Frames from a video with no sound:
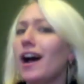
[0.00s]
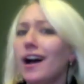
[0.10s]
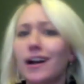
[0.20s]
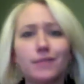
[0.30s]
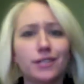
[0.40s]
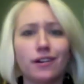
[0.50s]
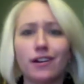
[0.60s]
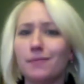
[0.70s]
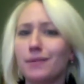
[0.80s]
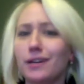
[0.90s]
I'm
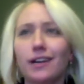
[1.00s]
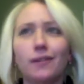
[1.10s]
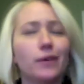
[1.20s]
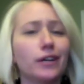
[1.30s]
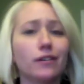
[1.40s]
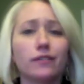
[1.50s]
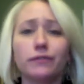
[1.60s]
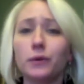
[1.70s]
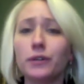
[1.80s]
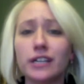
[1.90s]
sorry, but I don't want to go to
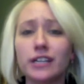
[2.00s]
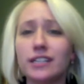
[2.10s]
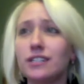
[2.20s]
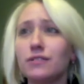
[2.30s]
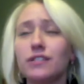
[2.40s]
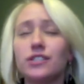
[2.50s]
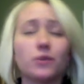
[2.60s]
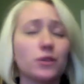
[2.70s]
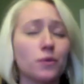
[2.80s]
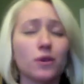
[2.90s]
Florida to
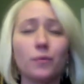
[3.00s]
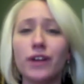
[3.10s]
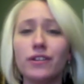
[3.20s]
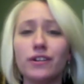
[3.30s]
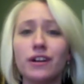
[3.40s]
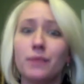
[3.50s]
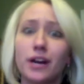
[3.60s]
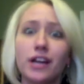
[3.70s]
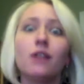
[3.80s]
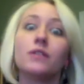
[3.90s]
enjoy the warm weather, and when
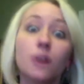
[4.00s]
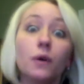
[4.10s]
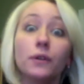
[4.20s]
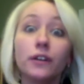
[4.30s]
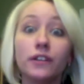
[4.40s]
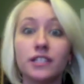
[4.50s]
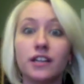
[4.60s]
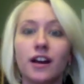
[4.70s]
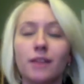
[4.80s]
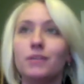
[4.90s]
I go, it's cold all the
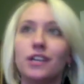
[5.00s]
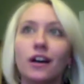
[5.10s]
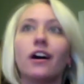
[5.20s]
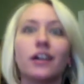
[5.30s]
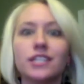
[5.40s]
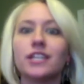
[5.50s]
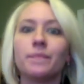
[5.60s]
time because